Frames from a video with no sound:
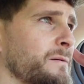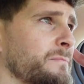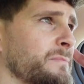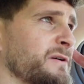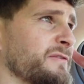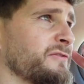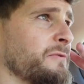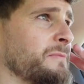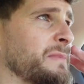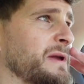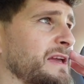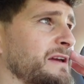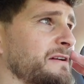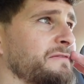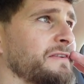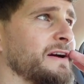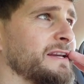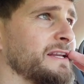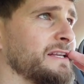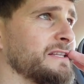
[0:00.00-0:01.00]
but for me,
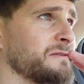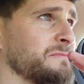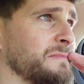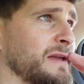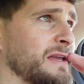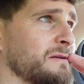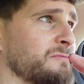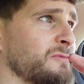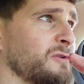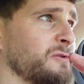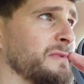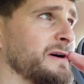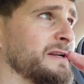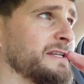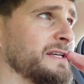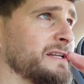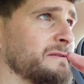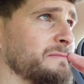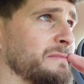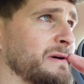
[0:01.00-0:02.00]
if I need to make more
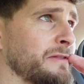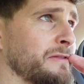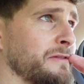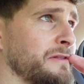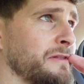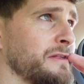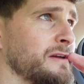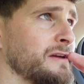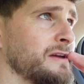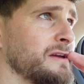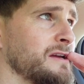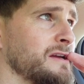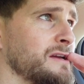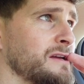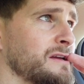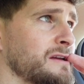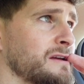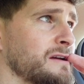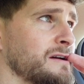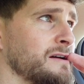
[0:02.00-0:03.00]
money in a month,
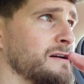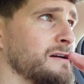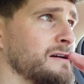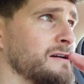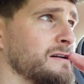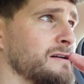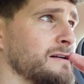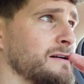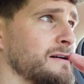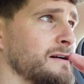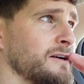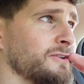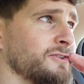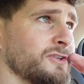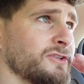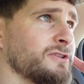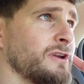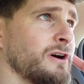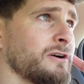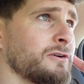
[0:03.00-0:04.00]
I
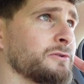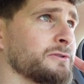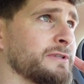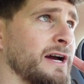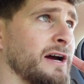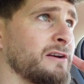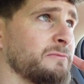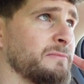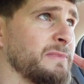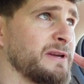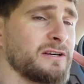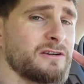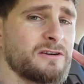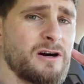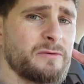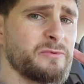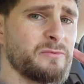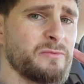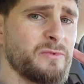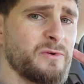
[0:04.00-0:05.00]
just knuckle down and make a
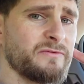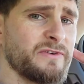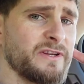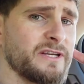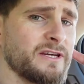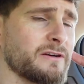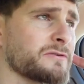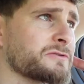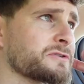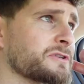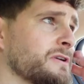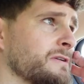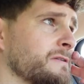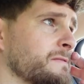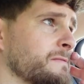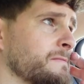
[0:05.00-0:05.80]
couple more videos.